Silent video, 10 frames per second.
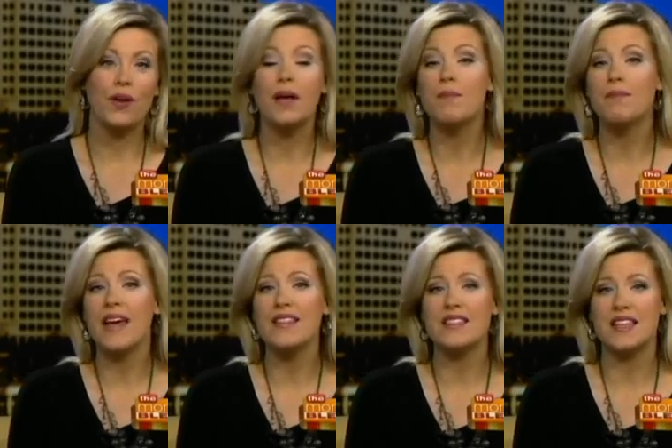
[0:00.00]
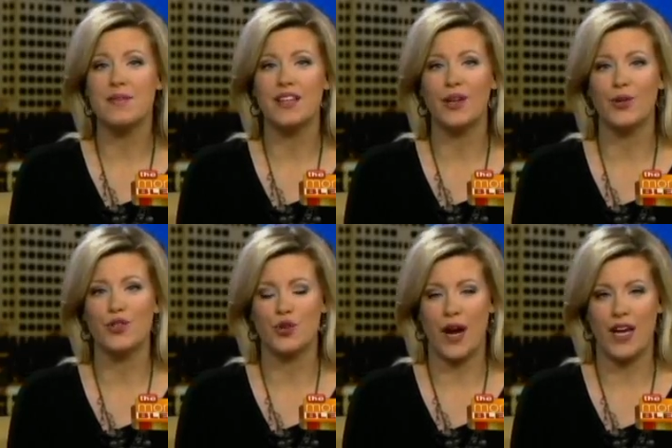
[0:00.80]
Well, it may seem a little
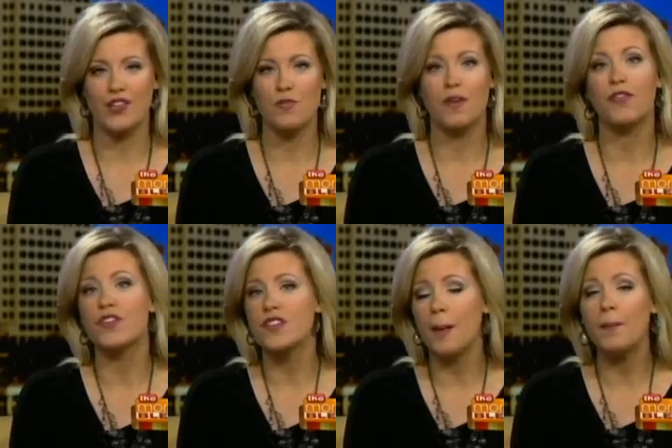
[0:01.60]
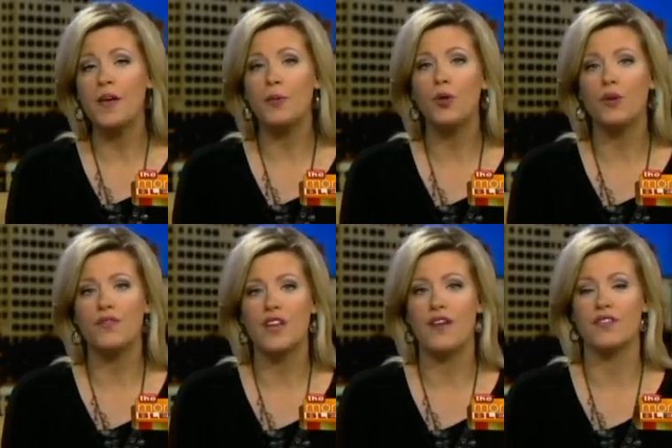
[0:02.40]
strange, but for some people
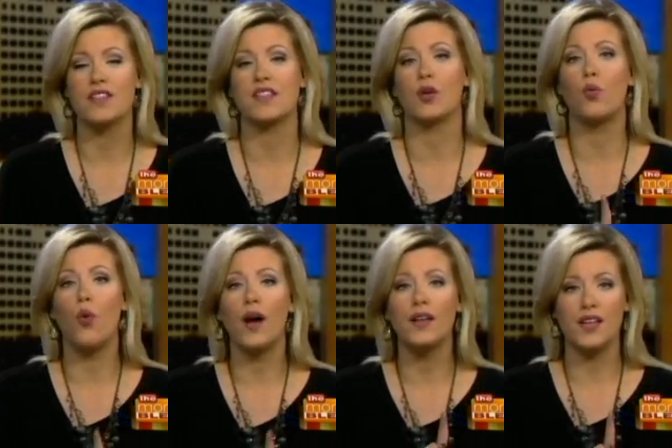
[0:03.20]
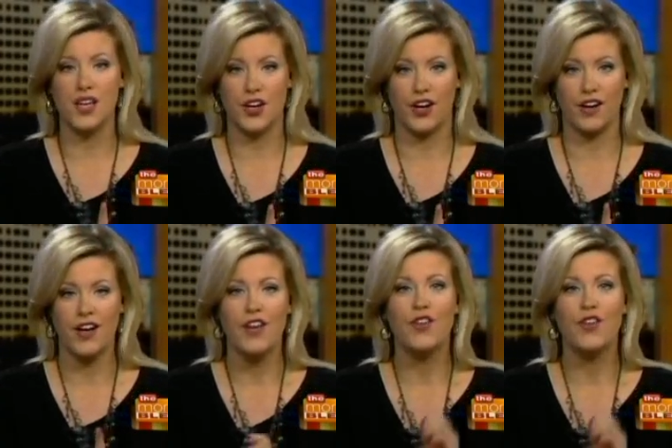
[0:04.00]
with deafness in one ear,